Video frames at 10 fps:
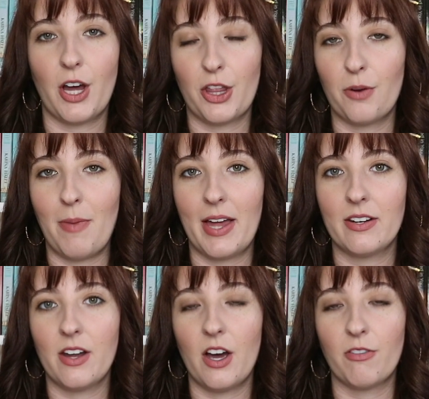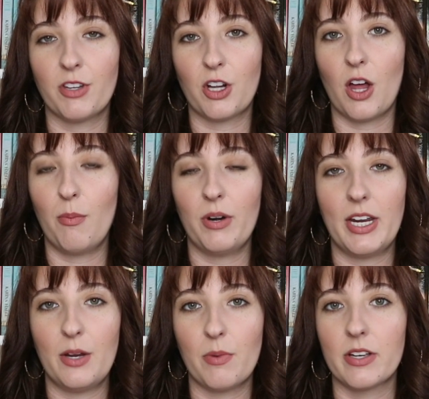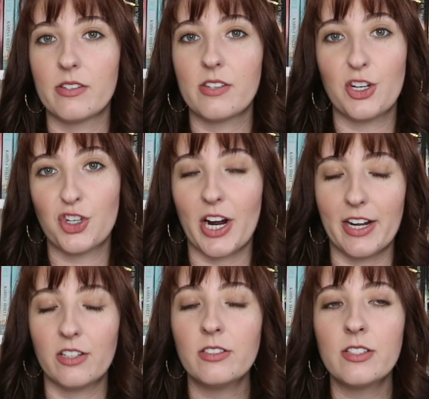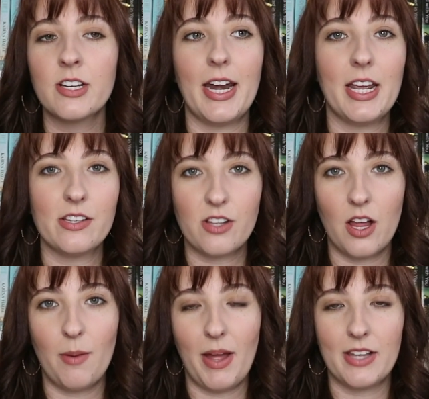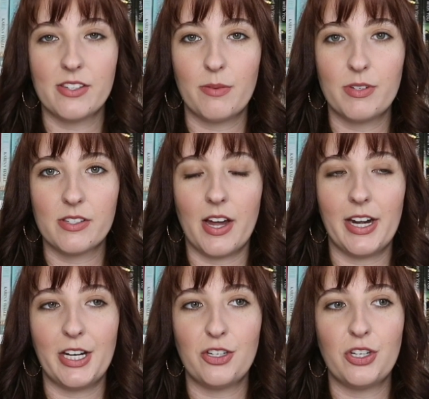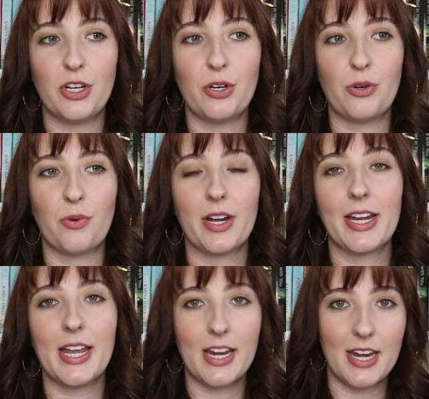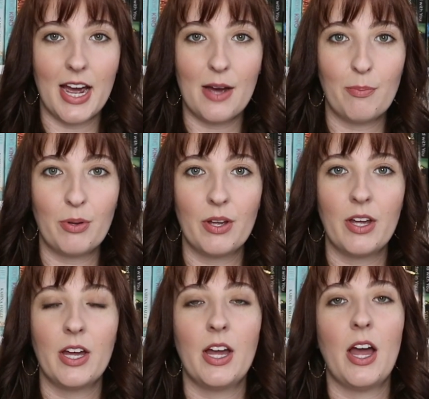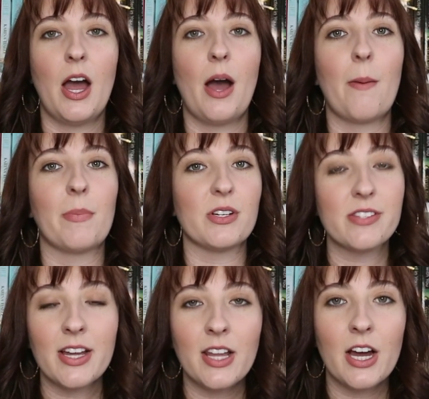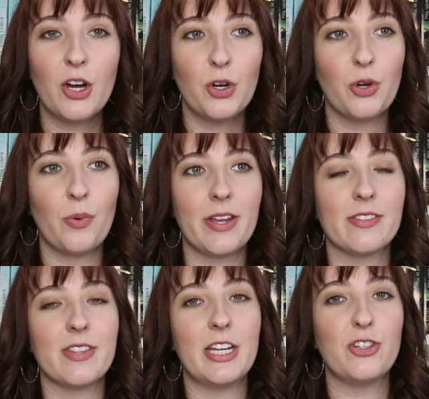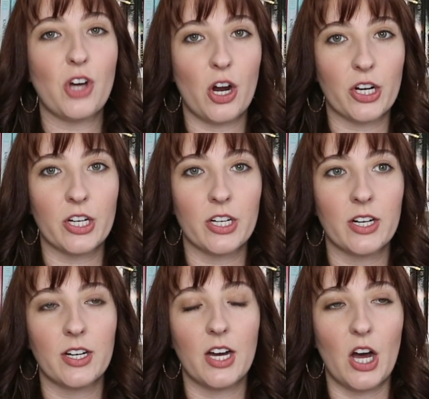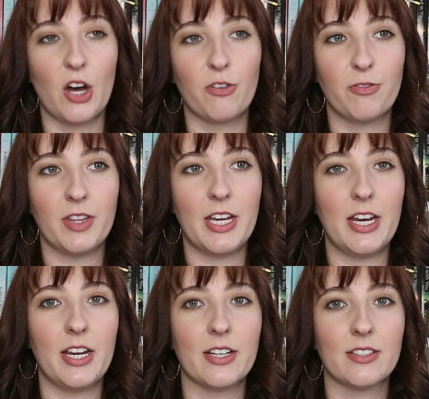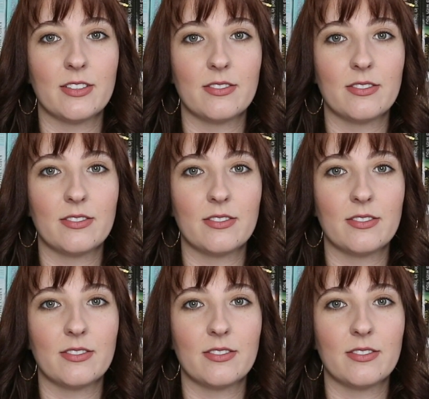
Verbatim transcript: other men of the club when he was a child. And his club ends up deciding to kidnap Marcella, who is the daughter of the